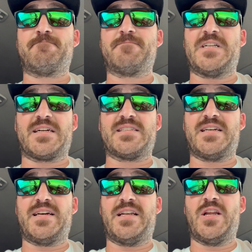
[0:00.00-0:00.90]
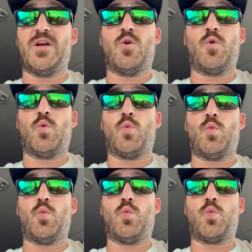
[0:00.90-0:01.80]
Like I said,
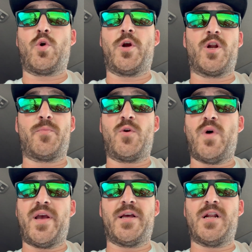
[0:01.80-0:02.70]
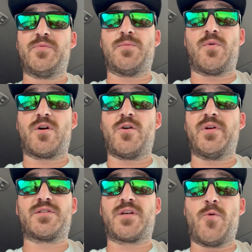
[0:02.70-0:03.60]
going to be waking up tomorrow in a
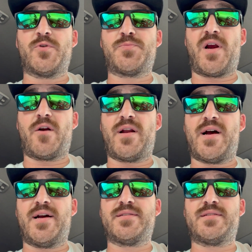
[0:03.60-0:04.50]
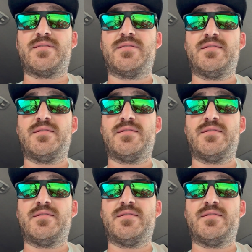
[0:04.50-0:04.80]
scoper's paradise,